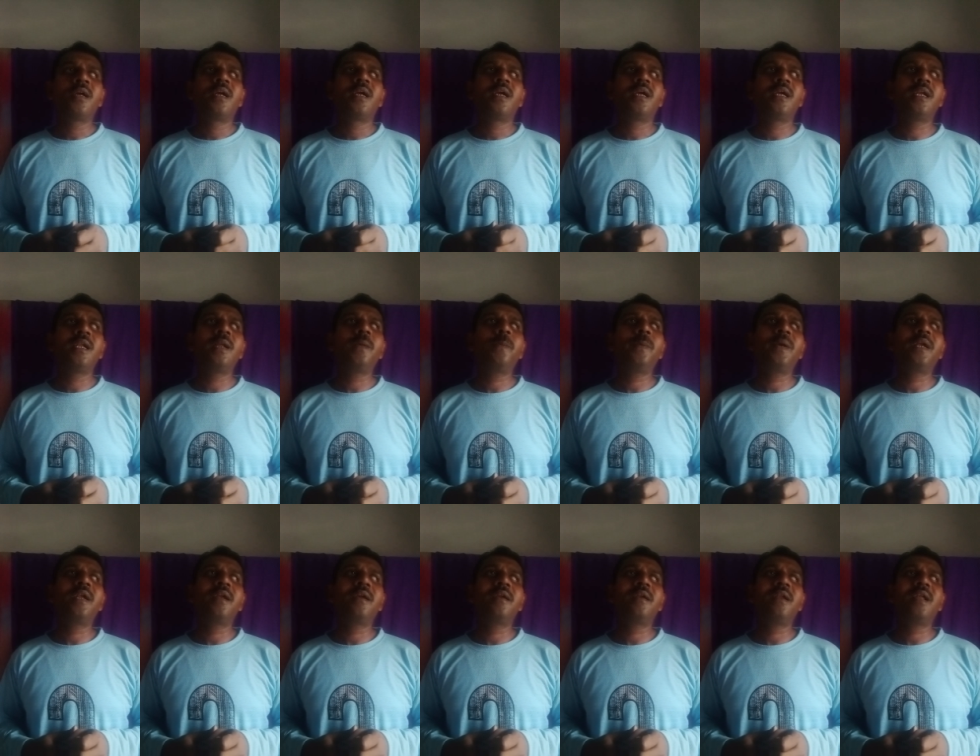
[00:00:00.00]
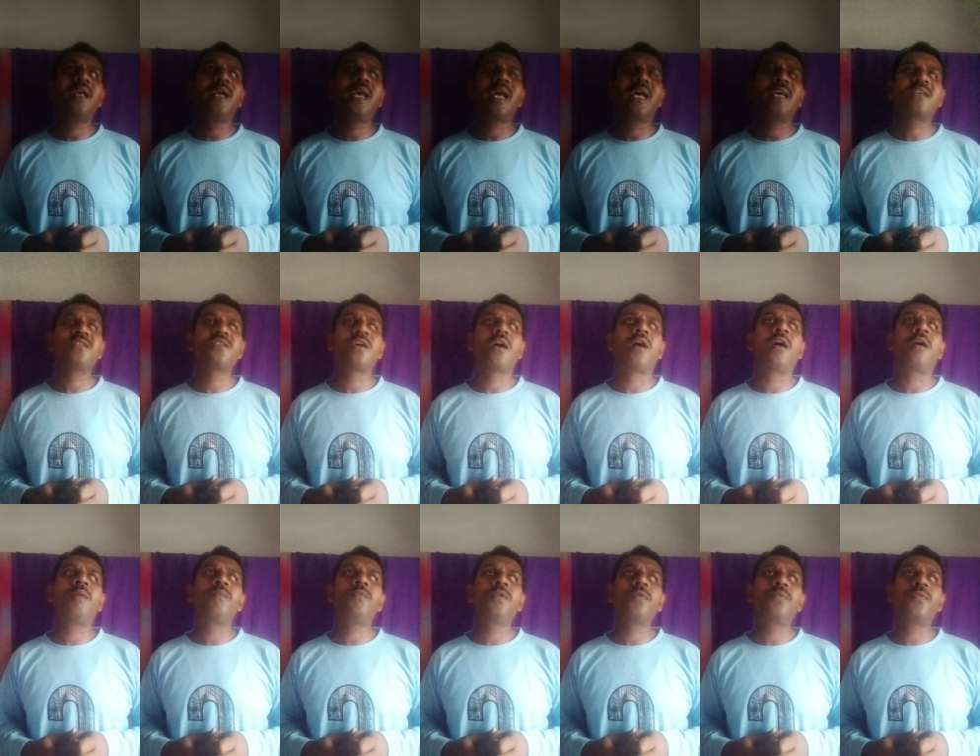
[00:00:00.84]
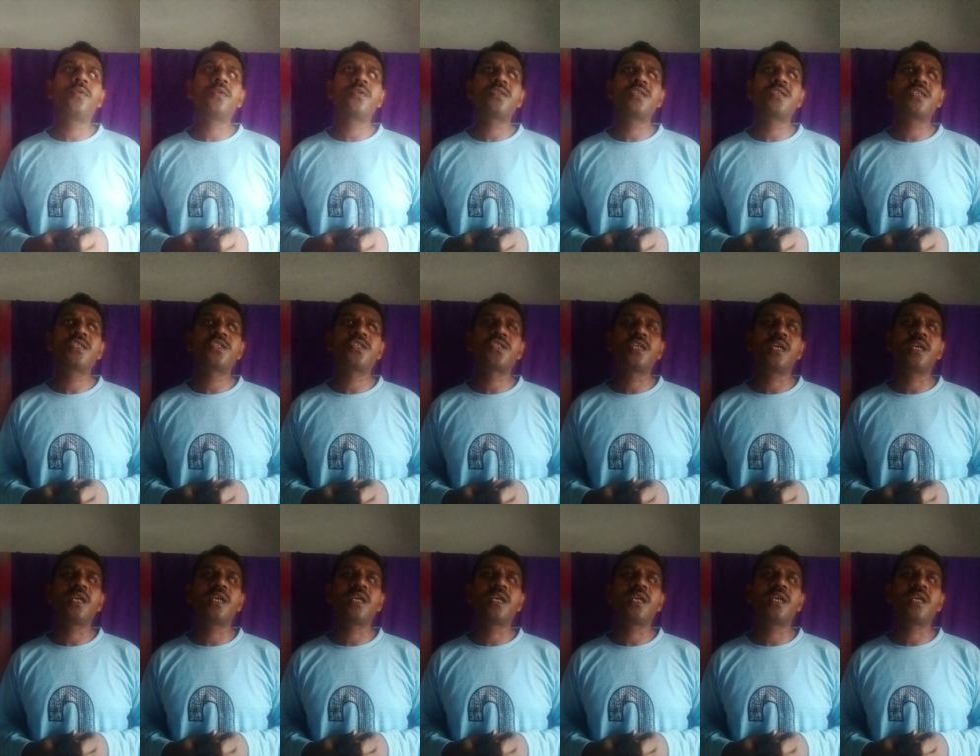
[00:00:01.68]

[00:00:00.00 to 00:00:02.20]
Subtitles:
independently as armed forces